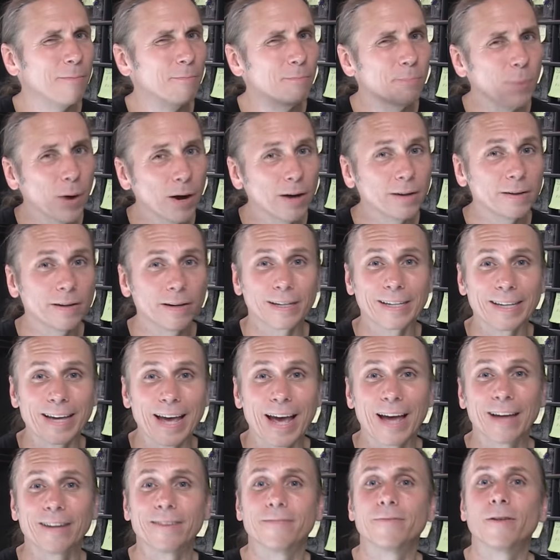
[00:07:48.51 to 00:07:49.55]
But
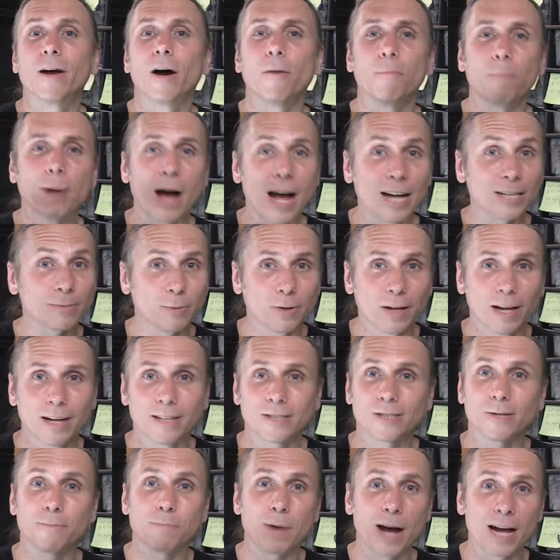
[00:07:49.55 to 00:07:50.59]
again, a possible het
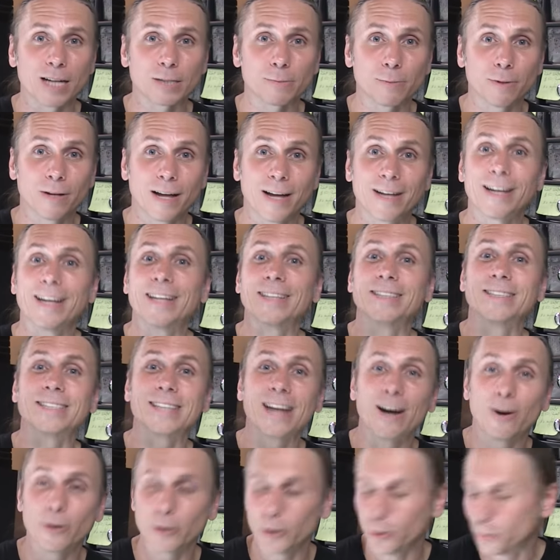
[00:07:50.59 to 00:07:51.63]
is a possible het
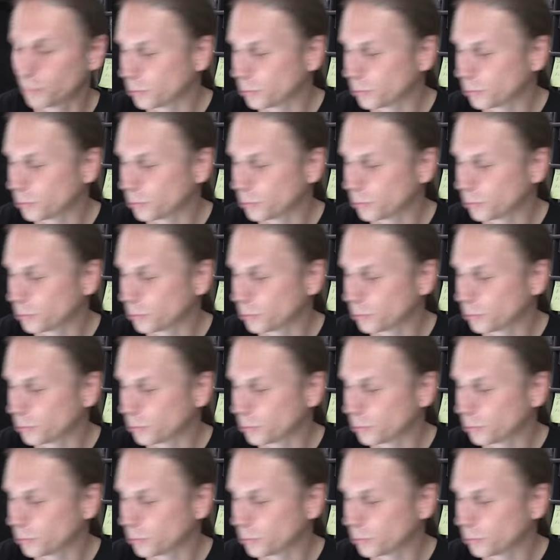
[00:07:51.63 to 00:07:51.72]
until you